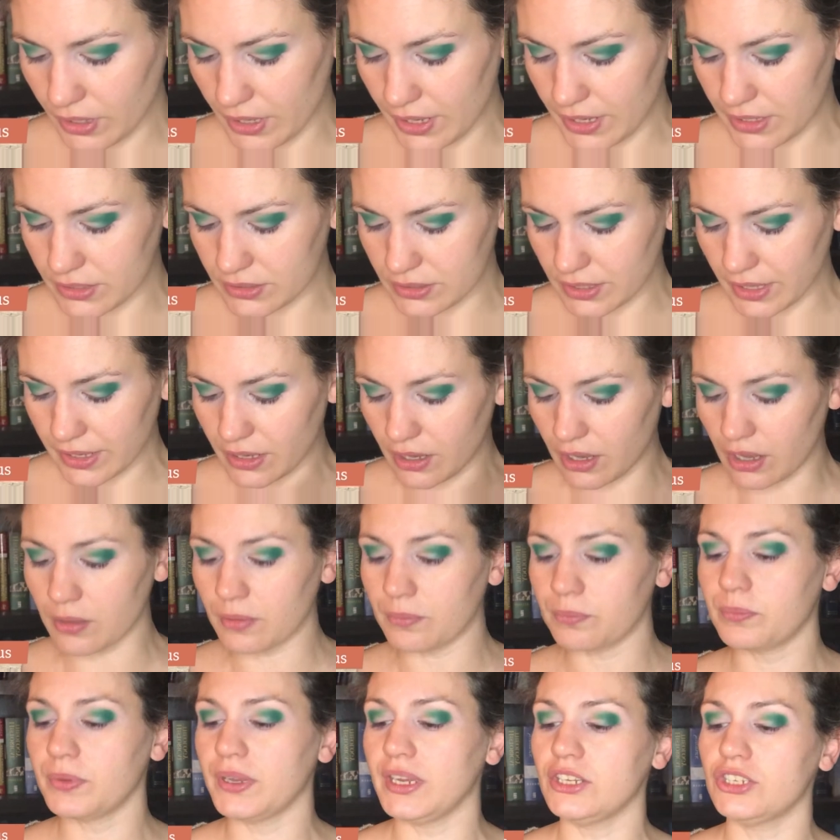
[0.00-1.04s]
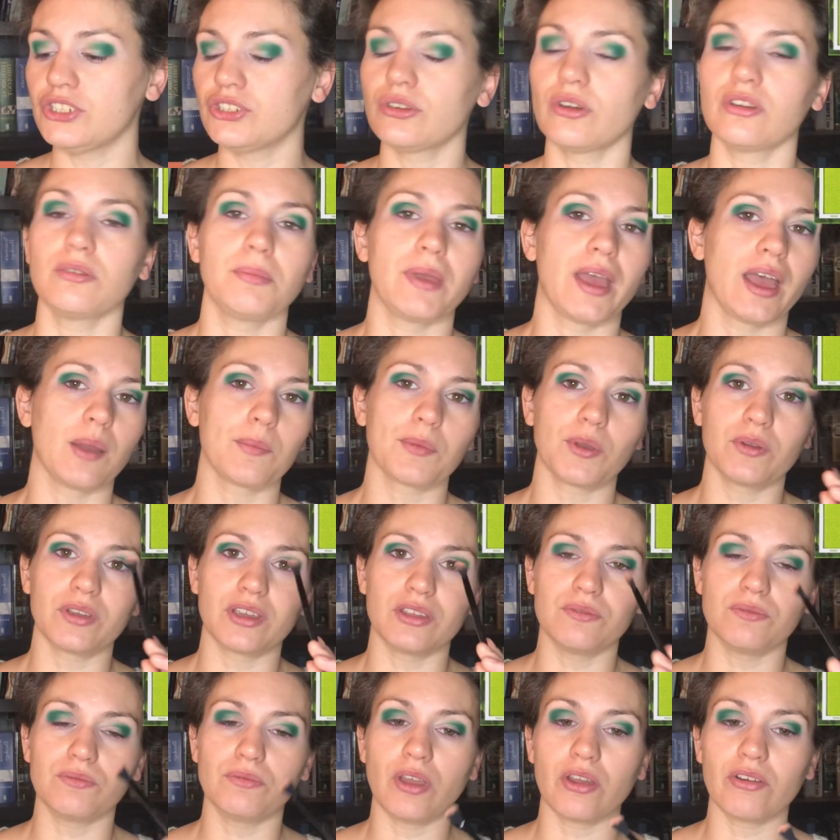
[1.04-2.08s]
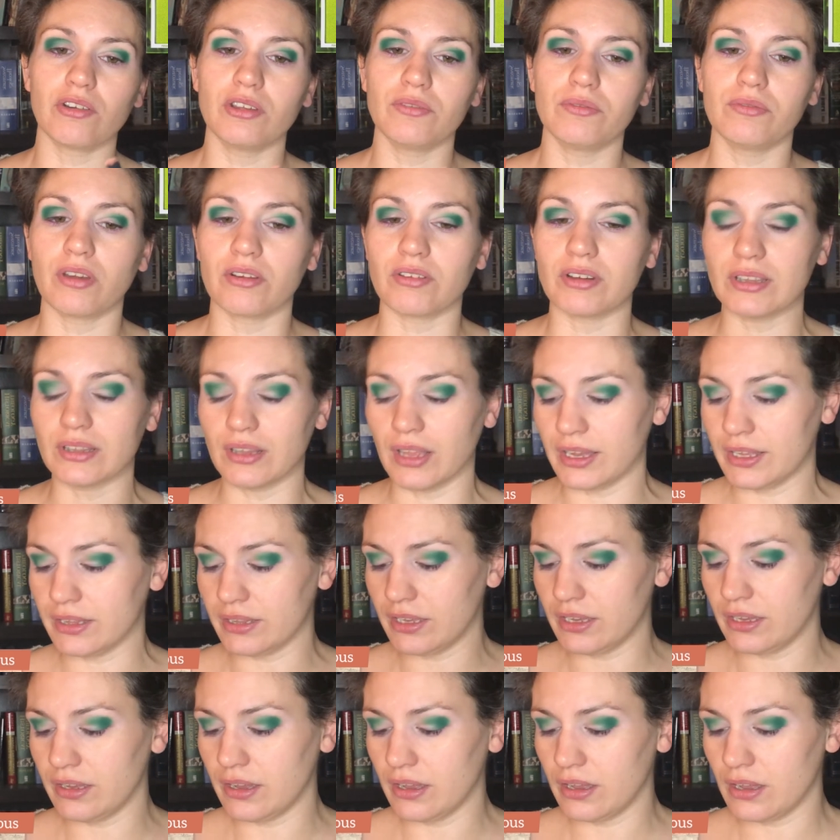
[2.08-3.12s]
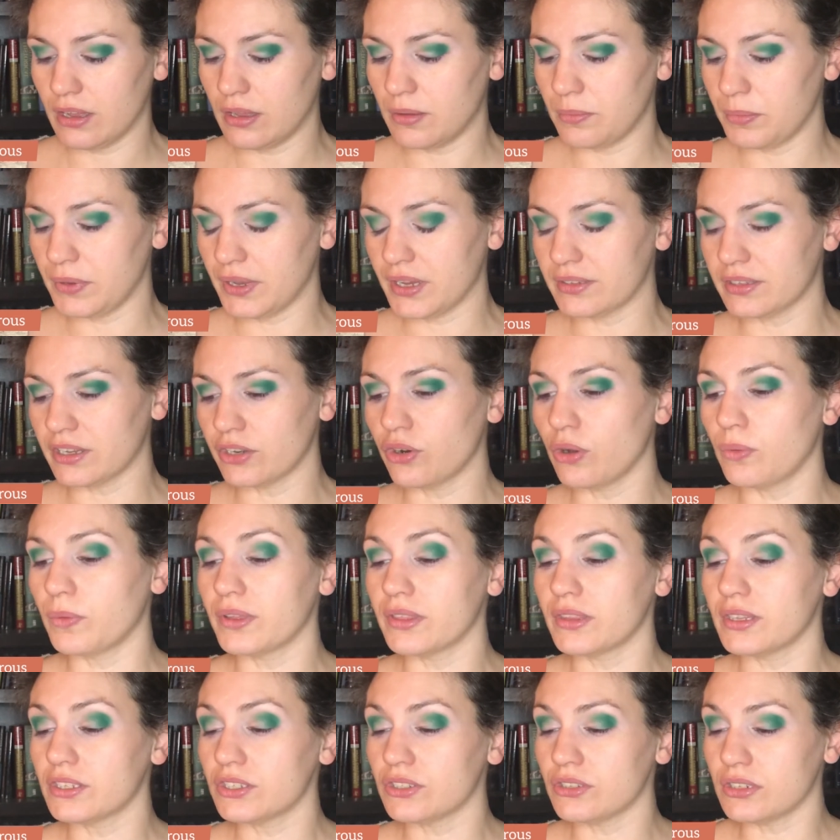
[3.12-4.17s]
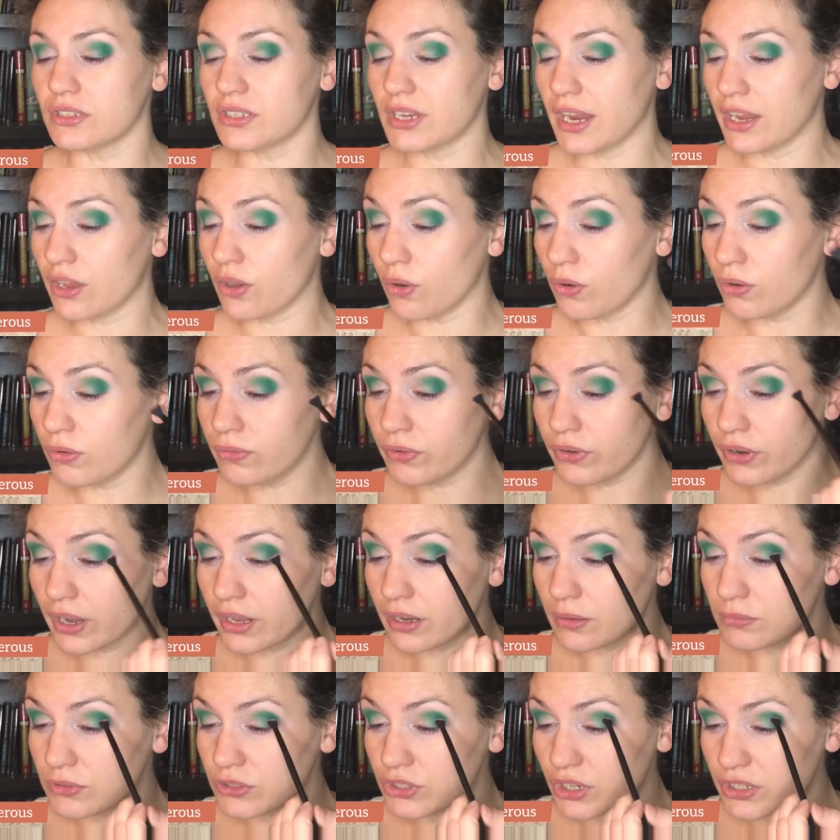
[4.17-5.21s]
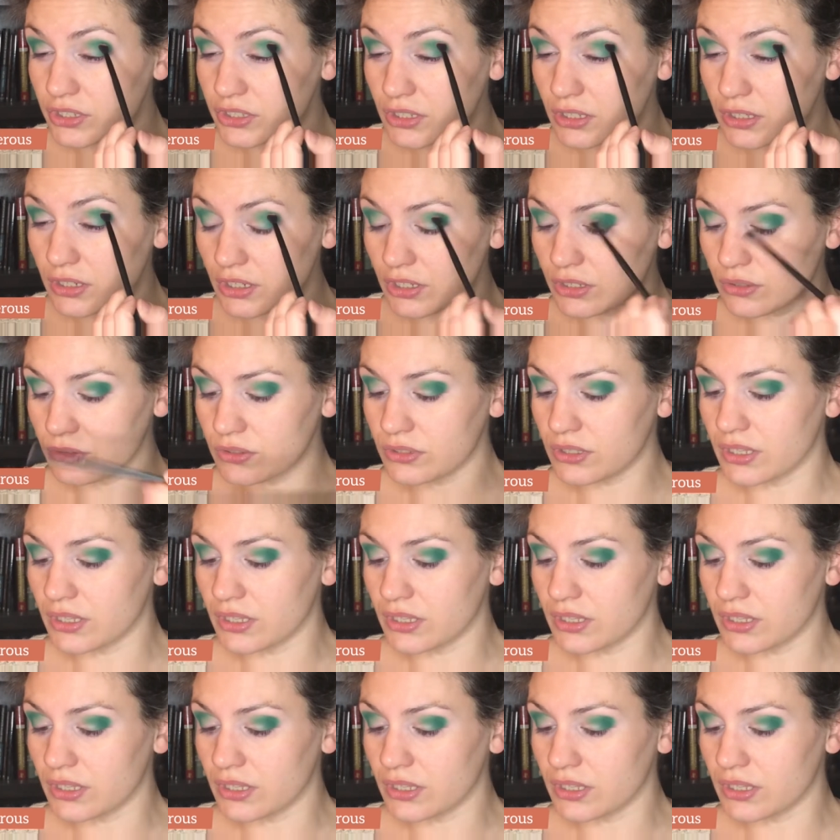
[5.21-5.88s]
It's like a peach tone matte. I'm going in very, very lightly because I don't want this to take over, and I'm just going to use